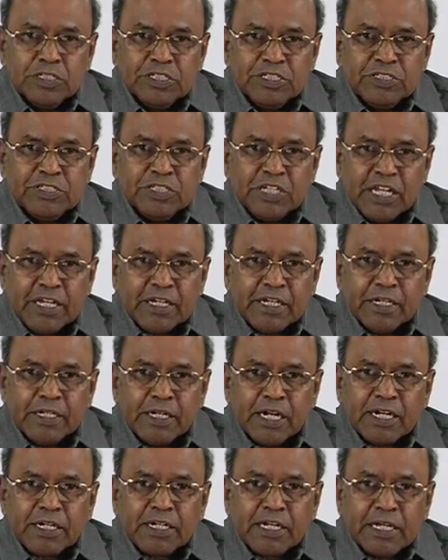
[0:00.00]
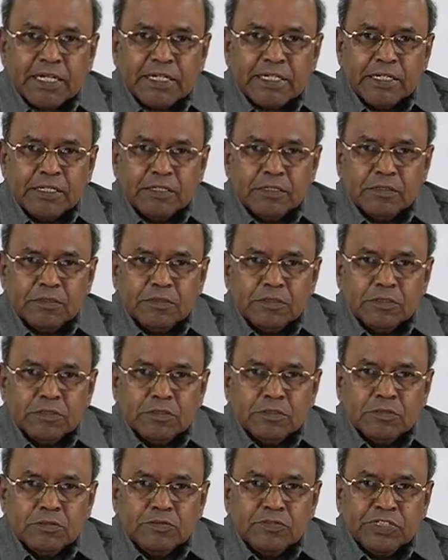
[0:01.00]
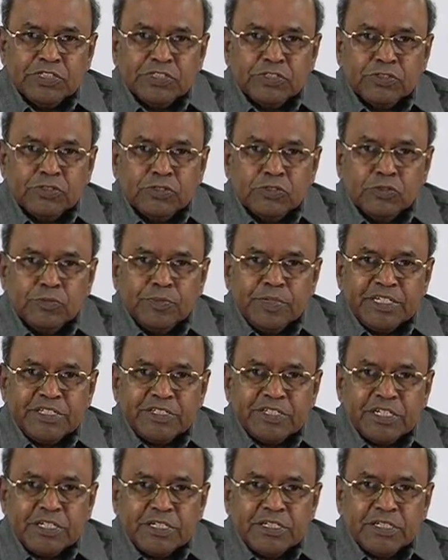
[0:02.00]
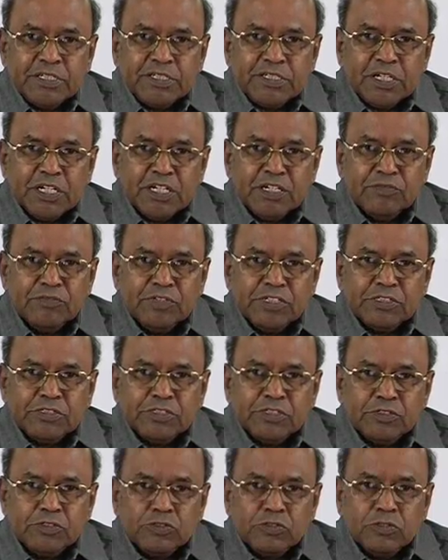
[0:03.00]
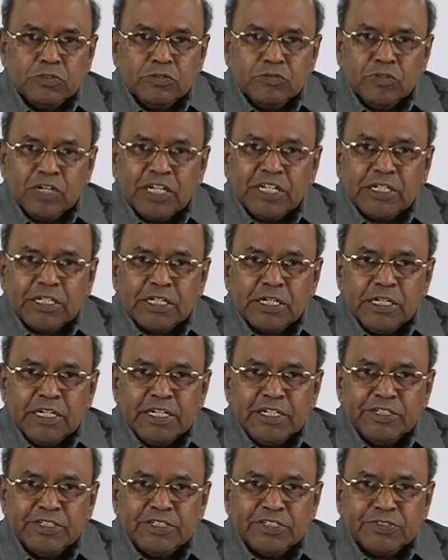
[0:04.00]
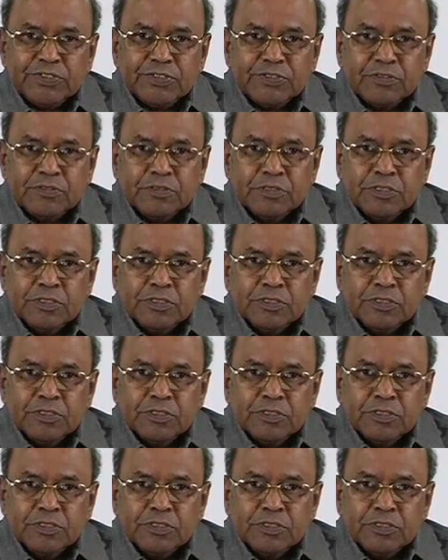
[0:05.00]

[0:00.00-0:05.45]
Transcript: is like a rectangle with 2 base edges and with 2 vertical edges.